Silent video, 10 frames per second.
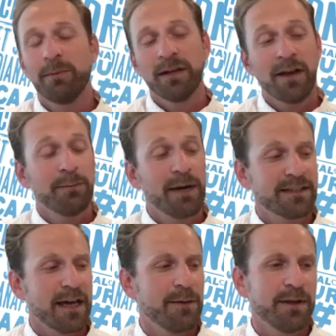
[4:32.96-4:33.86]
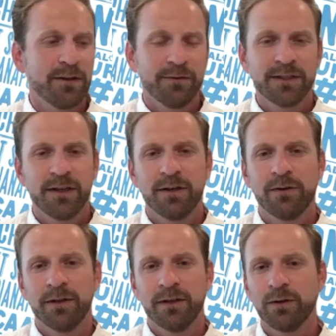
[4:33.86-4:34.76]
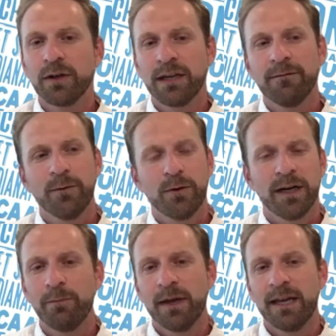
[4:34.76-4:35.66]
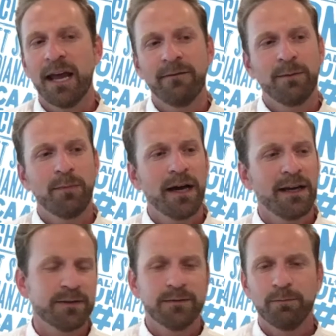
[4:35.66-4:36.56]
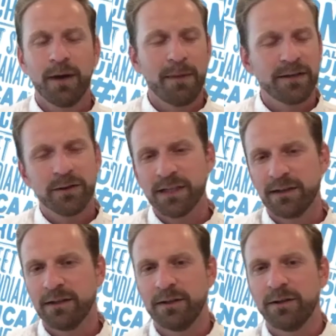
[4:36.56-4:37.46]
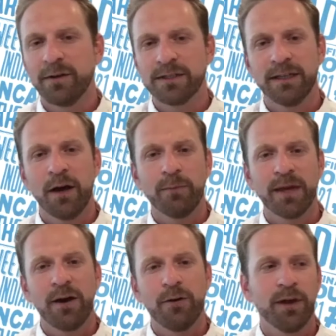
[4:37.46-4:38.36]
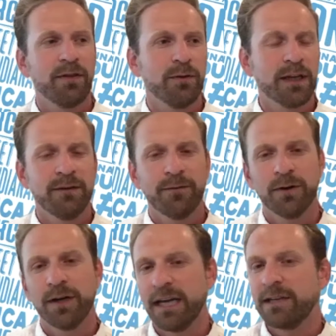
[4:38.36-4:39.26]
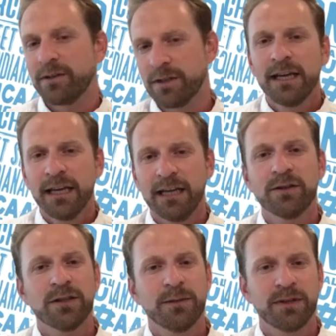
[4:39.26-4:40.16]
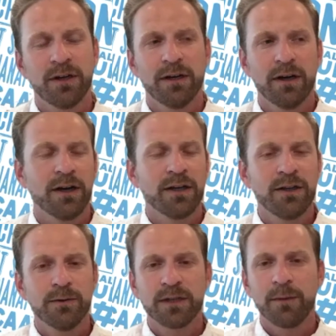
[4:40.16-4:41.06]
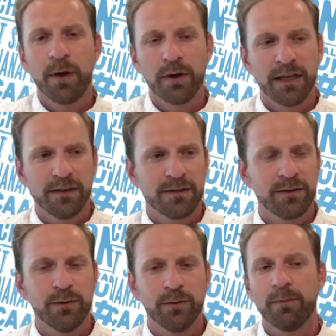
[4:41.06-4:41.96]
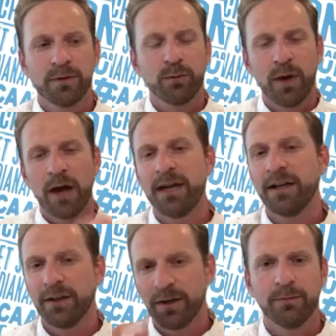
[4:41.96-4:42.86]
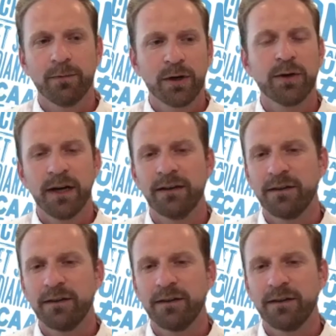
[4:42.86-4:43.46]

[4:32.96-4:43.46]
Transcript: a lot of my time at the University of Arizona looking for and, and having my my mentors at the university help me out with looking for internship. Internships are, are a huge component to to round out your career at,